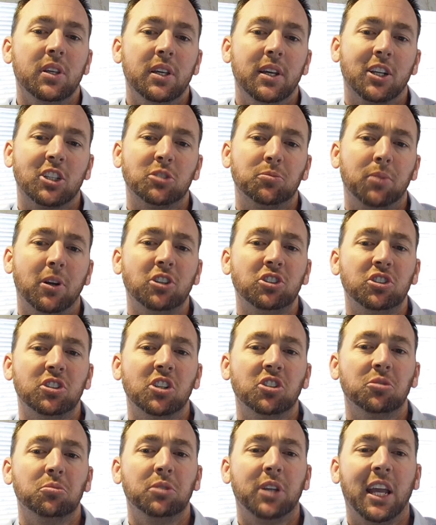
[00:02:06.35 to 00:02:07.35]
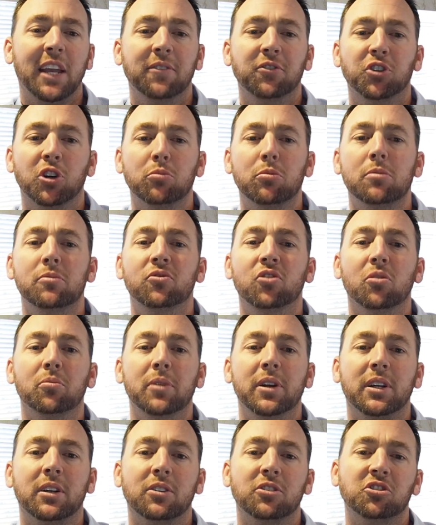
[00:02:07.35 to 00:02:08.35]
Expressionism gave German
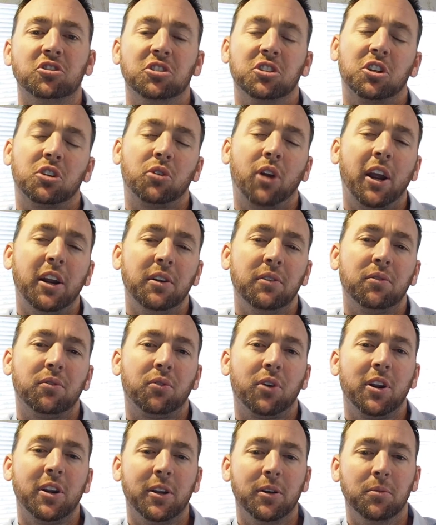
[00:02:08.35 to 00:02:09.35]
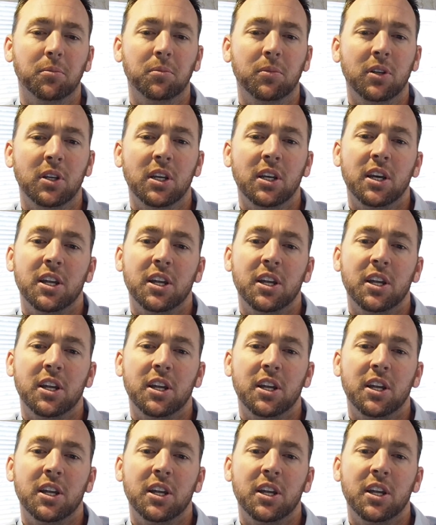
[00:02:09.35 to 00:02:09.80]
filmmakers the creative freedom